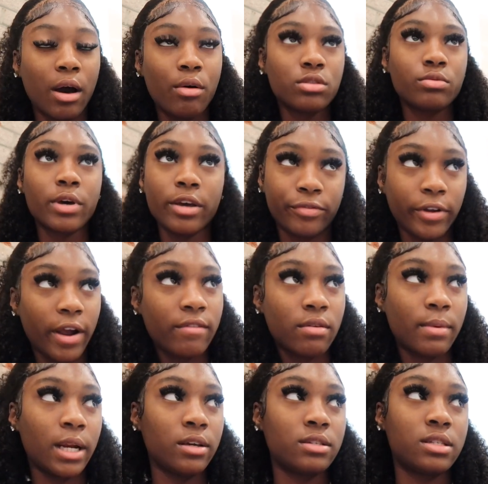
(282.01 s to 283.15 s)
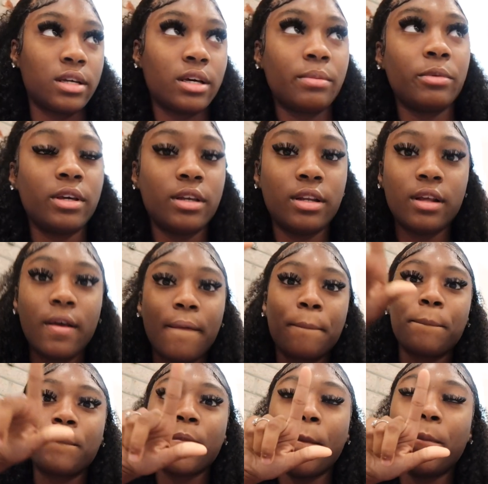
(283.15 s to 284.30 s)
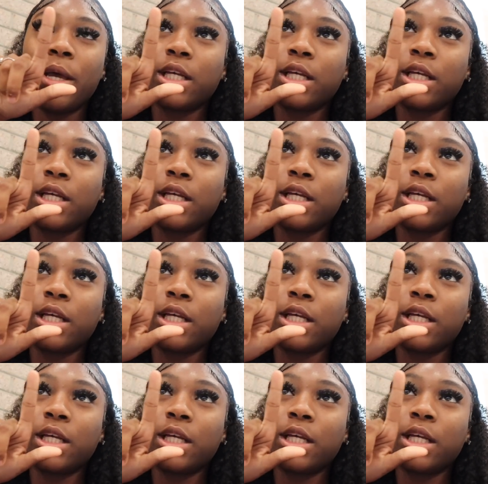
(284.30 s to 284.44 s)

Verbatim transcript: I was waiting for everybody else to come in.